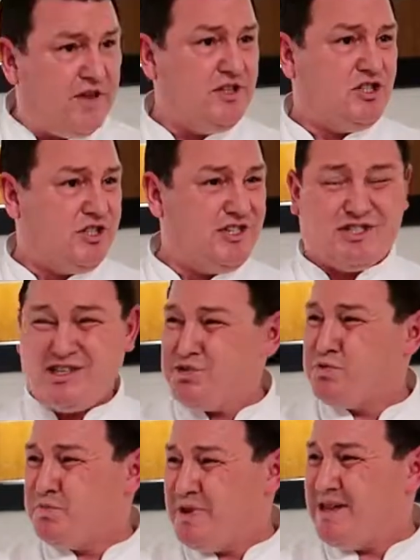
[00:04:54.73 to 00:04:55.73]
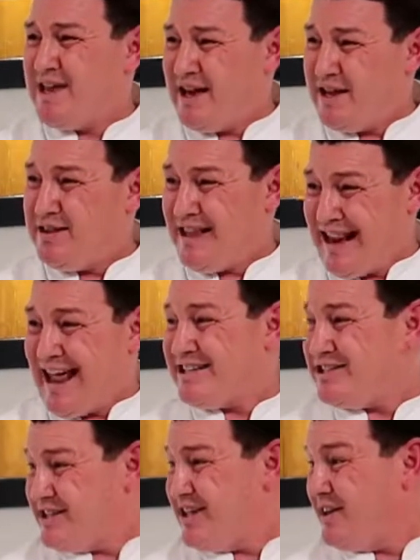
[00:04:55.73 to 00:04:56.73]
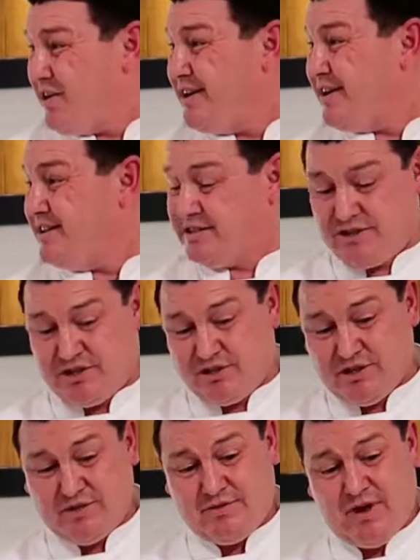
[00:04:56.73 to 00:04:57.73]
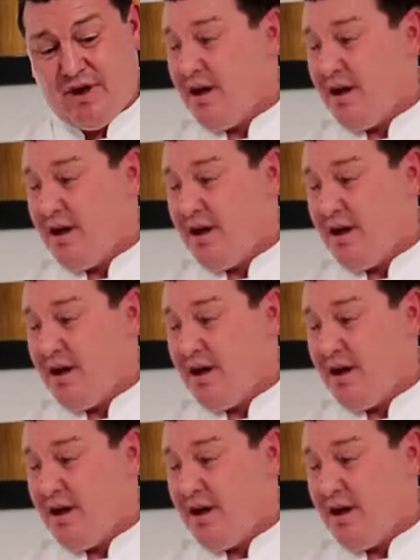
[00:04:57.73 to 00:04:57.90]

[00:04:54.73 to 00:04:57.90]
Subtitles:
Finish this would be nearly the last thing I needed to do.